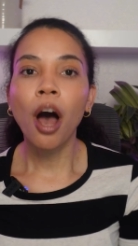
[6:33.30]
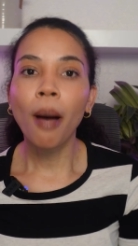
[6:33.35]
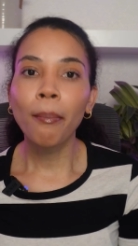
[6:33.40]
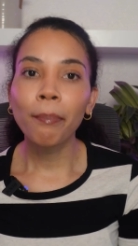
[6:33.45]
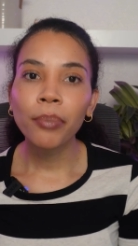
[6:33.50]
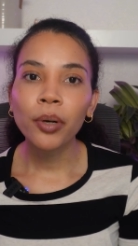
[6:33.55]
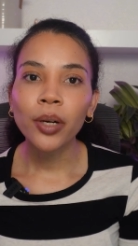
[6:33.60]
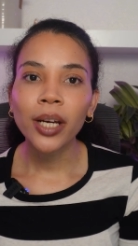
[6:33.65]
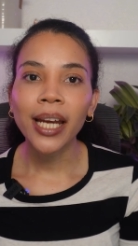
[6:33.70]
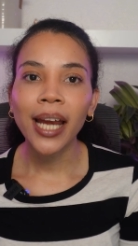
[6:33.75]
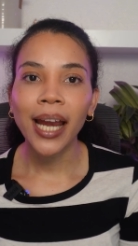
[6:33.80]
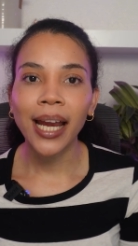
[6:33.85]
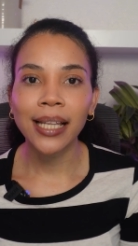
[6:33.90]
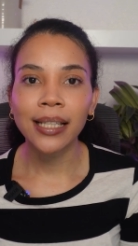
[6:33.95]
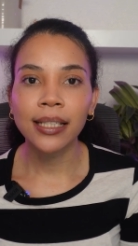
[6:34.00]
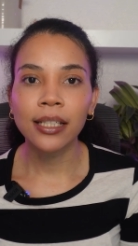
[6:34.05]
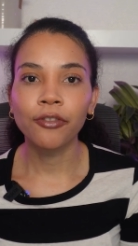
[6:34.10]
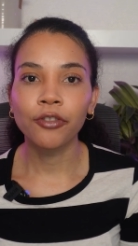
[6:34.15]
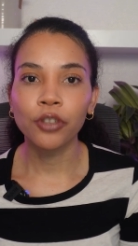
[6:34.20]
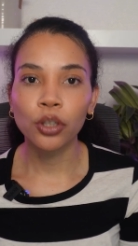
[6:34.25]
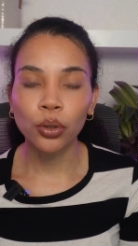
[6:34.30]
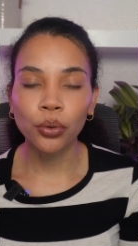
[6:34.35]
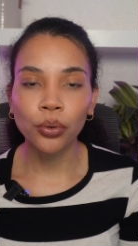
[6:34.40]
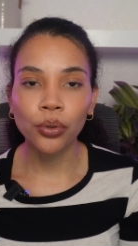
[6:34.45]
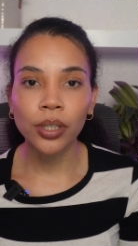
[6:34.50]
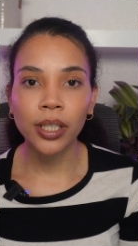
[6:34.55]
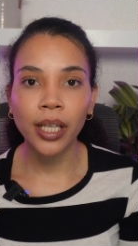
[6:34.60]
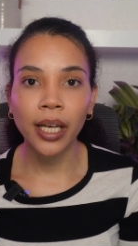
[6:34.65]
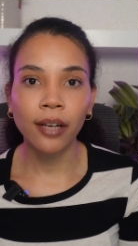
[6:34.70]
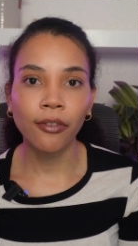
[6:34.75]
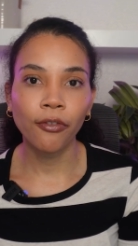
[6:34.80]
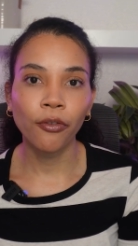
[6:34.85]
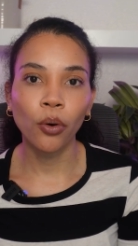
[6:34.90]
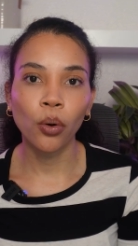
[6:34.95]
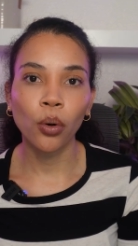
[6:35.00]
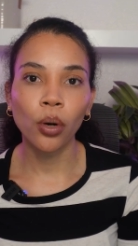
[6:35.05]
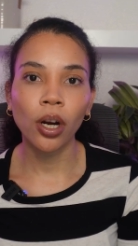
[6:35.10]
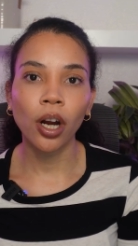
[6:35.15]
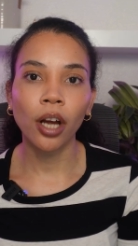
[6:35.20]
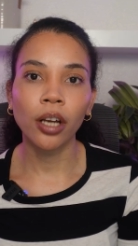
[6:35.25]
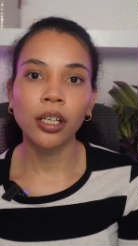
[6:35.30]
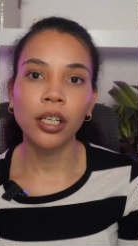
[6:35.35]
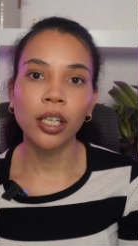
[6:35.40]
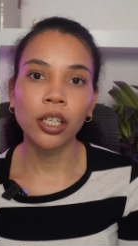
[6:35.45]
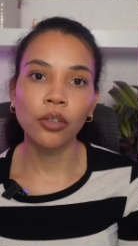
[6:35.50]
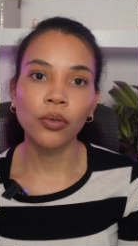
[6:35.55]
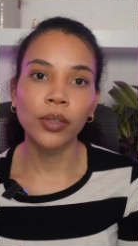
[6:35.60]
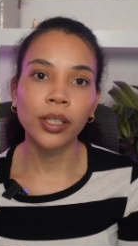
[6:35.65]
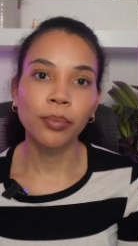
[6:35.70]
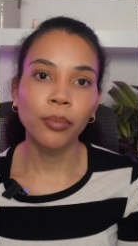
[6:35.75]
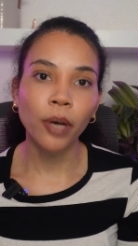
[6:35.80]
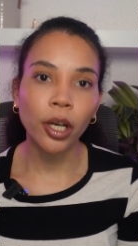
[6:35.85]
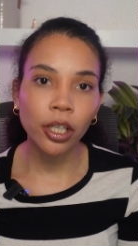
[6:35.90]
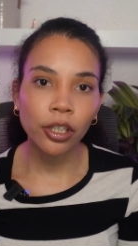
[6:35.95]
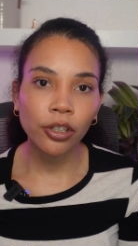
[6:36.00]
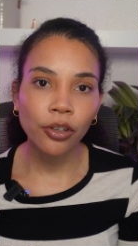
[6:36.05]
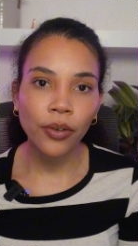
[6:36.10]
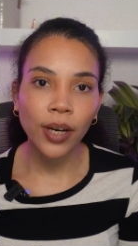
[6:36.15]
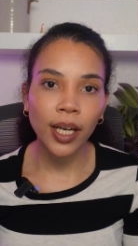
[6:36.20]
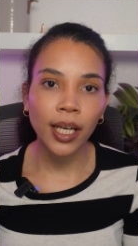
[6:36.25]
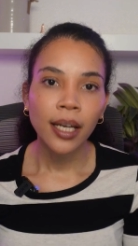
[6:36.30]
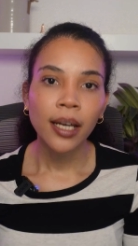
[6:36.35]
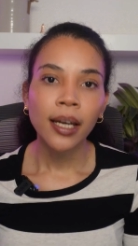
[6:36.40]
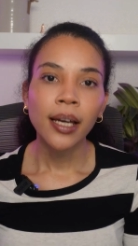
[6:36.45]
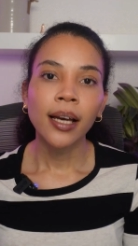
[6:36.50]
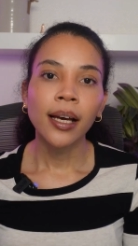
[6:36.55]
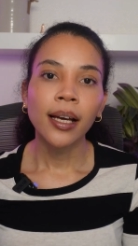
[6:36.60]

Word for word: comprehensive toolset for continuous monitoring,